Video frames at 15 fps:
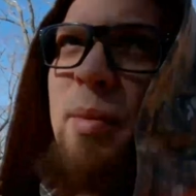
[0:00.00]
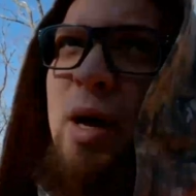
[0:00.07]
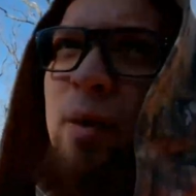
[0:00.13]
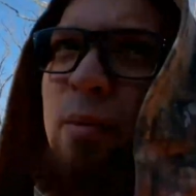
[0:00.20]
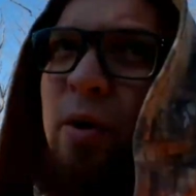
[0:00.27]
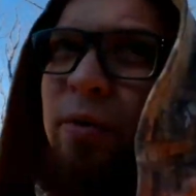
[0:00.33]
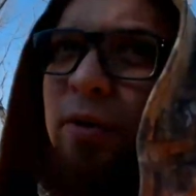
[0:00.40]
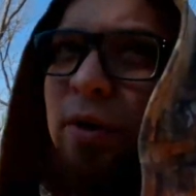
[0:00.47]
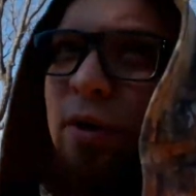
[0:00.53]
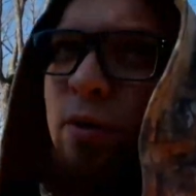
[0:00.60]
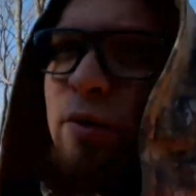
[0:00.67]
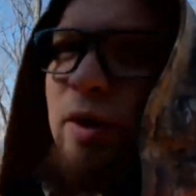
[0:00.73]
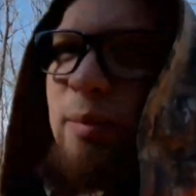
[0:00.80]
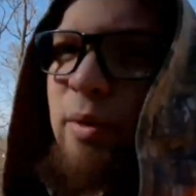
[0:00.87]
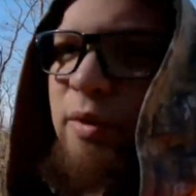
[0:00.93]
about a month
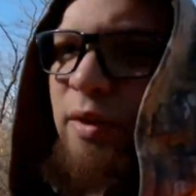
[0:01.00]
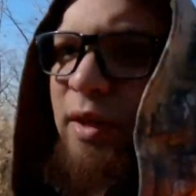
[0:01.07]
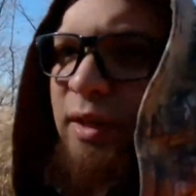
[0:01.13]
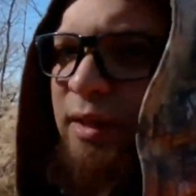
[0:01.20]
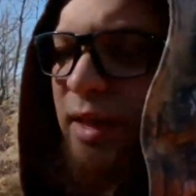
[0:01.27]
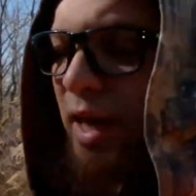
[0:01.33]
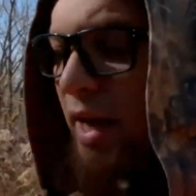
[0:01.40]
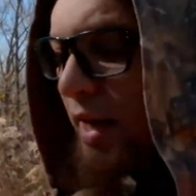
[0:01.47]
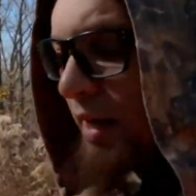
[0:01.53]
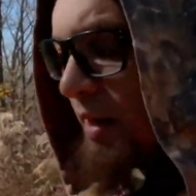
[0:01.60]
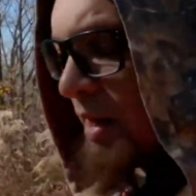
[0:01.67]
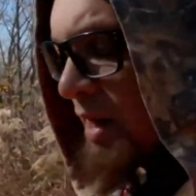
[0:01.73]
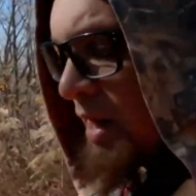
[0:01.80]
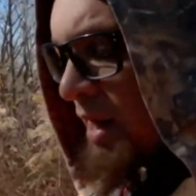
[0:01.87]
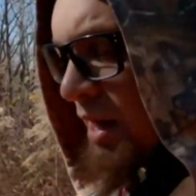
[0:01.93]
ago that I've been letting taint.
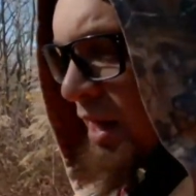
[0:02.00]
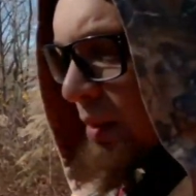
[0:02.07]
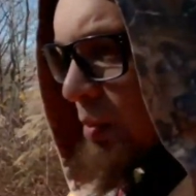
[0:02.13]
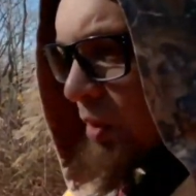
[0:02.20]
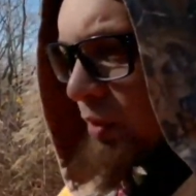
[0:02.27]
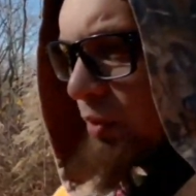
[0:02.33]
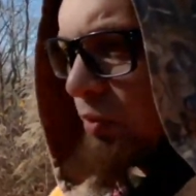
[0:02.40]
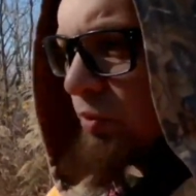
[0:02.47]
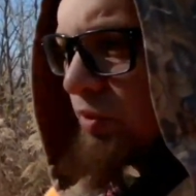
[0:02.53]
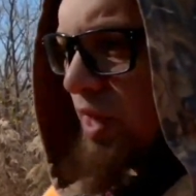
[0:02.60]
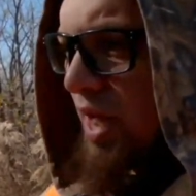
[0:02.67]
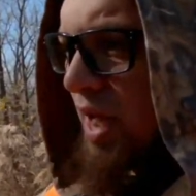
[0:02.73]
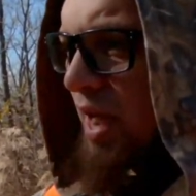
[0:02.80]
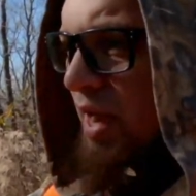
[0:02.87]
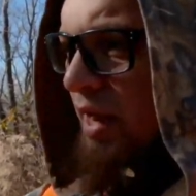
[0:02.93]
I'm gonna use
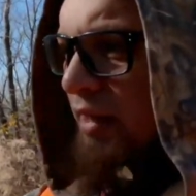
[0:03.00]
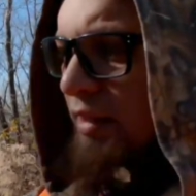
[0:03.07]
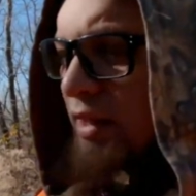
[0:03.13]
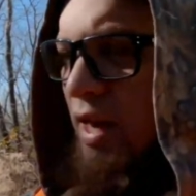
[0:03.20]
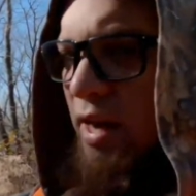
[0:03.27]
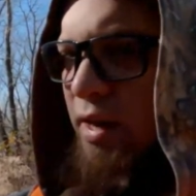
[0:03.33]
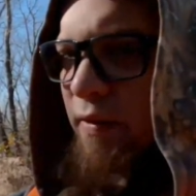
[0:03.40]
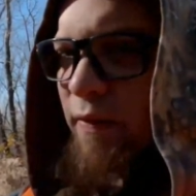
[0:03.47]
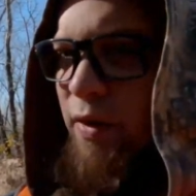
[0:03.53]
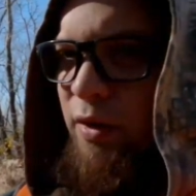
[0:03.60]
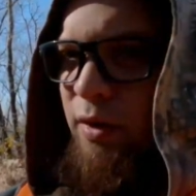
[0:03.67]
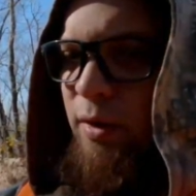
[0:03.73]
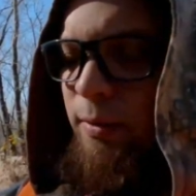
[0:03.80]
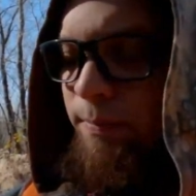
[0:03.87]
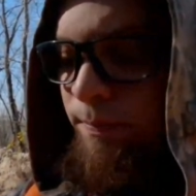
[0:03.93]
that as kind of
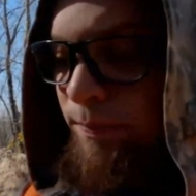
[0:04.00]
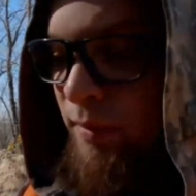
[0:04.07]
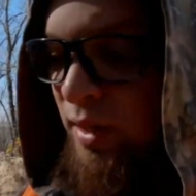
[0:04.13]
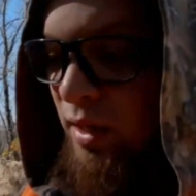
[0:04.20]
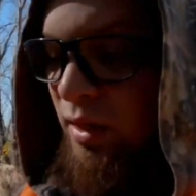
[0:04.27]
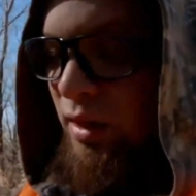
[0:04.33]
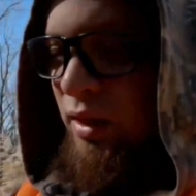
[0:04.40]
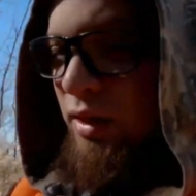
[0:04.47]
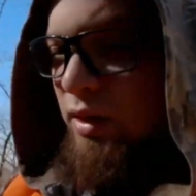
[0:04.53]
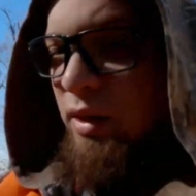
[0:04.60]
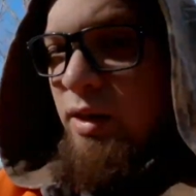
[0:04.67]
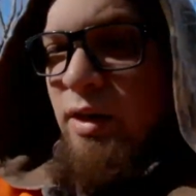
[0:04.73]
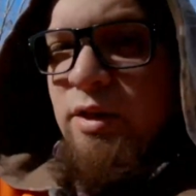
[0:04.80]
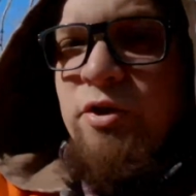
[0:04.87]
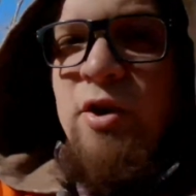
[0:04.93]

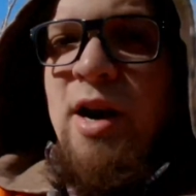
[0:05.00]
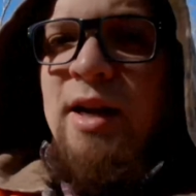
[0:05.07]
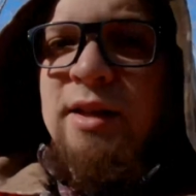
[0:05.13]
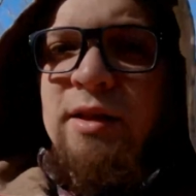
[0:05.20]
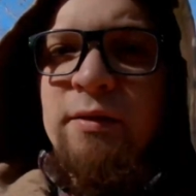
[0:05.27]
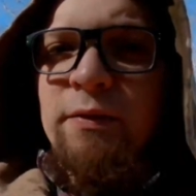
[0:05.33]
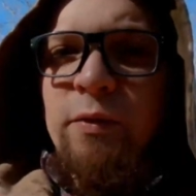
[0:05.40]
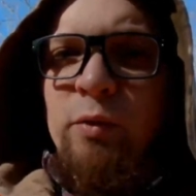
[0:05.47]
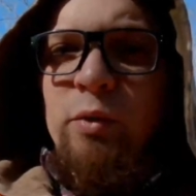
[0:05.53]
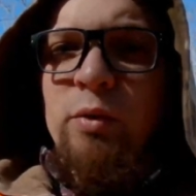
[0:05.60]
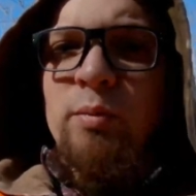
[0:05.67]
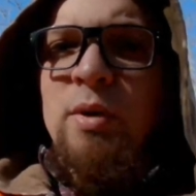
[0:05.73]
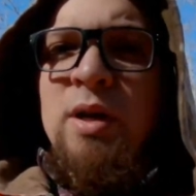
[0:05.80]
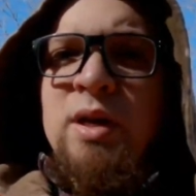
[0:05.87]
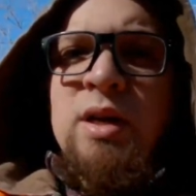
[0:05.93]
an attractant for
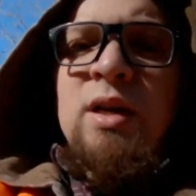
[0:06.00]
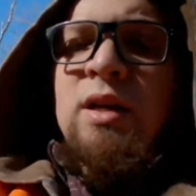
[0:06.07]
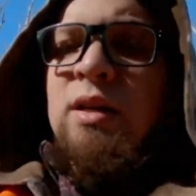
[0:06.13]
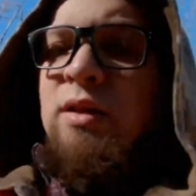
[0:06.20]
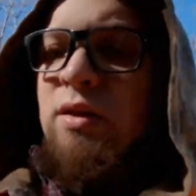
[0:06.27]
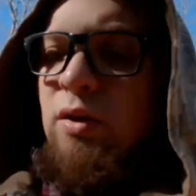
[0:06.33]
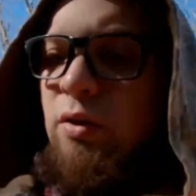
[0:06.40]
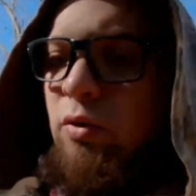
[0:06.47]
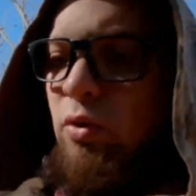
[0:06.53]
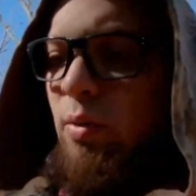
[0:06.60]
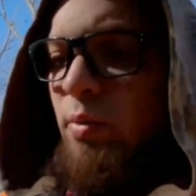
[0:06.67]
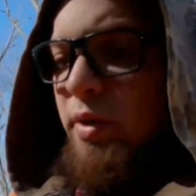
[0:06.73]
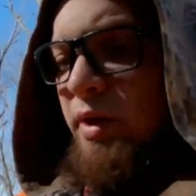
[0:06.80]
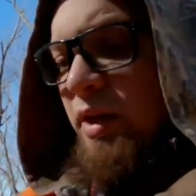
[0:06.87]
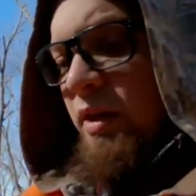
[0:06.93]
them. So
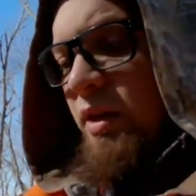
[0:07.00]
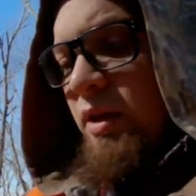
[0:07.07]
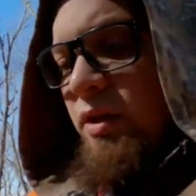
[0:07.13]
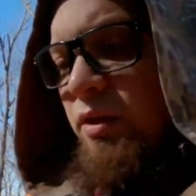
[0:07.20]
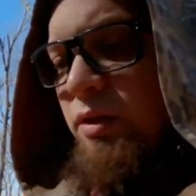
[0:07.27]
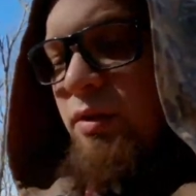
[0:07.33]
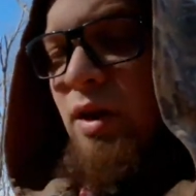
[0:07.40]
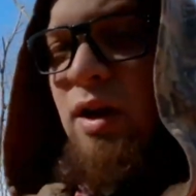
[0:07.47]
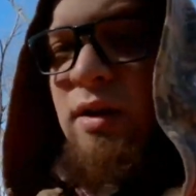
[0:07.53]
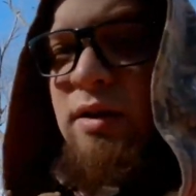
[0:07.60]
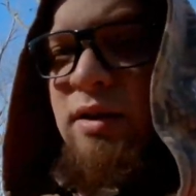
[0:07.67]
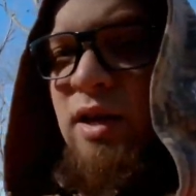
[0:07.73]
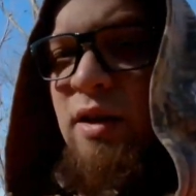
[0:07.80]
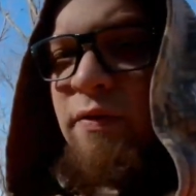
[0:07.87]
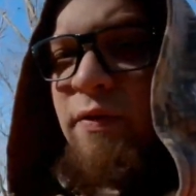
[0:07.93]
I'm gonna get this
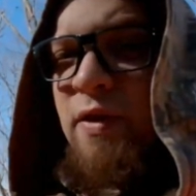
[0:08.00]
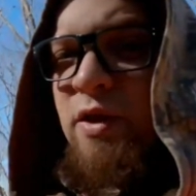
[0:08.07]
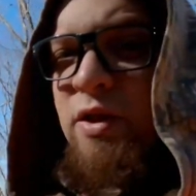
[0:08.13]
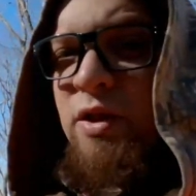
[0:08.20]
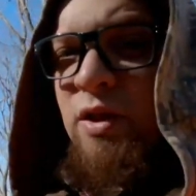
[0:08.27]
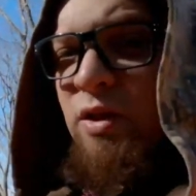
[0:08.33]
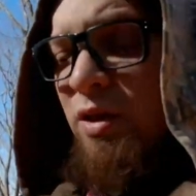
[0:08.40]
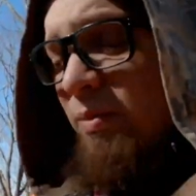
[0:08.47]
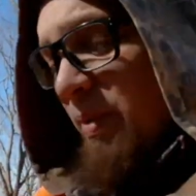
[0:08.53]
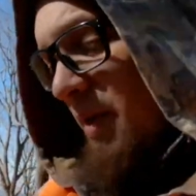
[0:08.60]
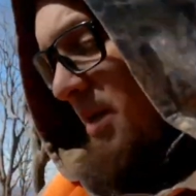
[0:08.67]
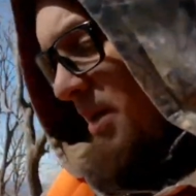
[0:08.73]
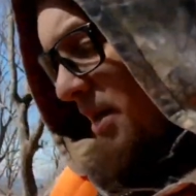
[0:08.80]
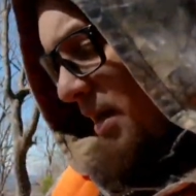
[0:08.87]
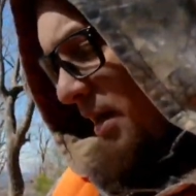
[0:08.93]
set finished up,
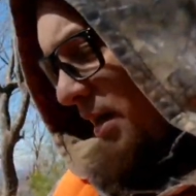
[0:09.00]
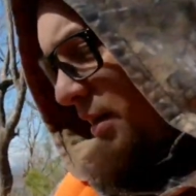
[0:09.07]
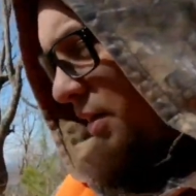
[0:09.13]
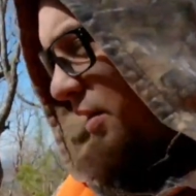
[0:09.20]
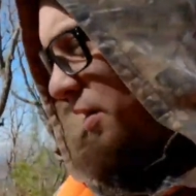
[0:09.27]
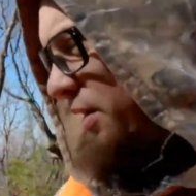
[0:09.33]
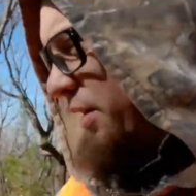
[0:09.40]
and